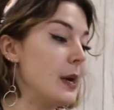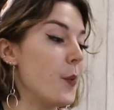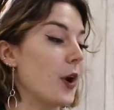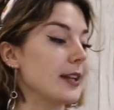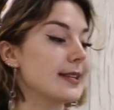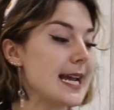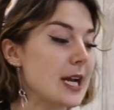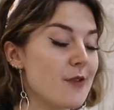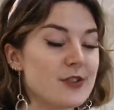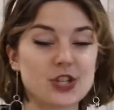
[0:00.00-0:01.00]
We're going to
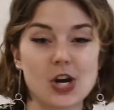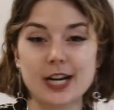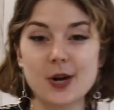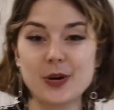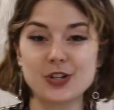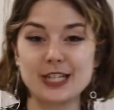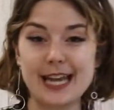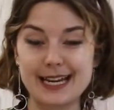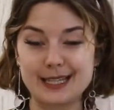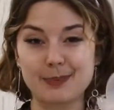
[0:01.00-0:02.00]
take our vagina, which
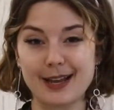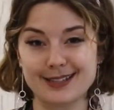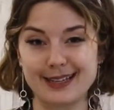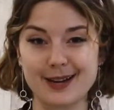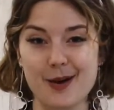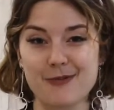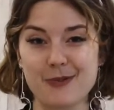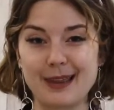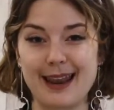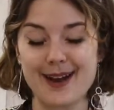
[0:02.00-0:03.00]
today is a plastic cup
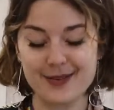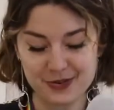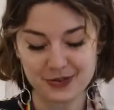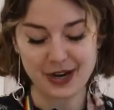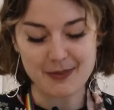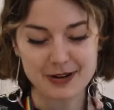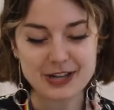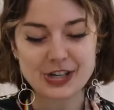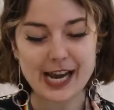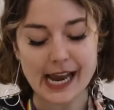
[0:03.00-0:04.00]
from the lounge, which I
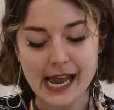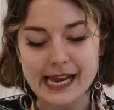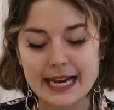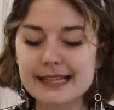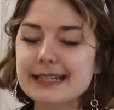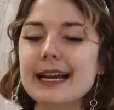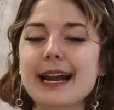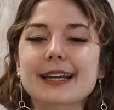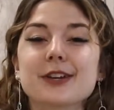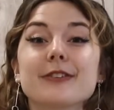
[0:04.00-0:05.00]
appreciate isn't an
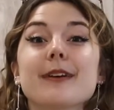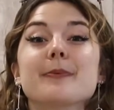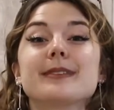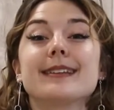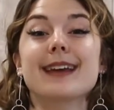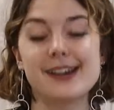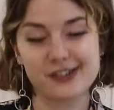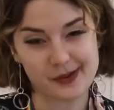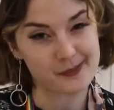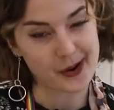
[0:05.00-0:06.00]
accurate
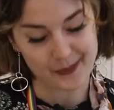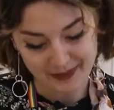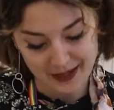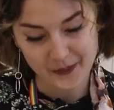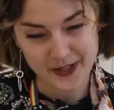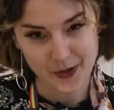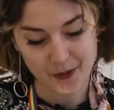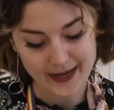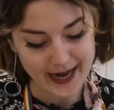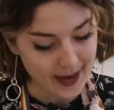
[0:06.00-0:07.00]
representation, but we do
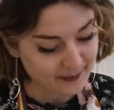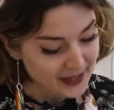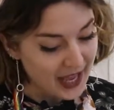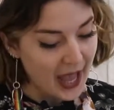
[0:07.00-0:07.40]
what we can.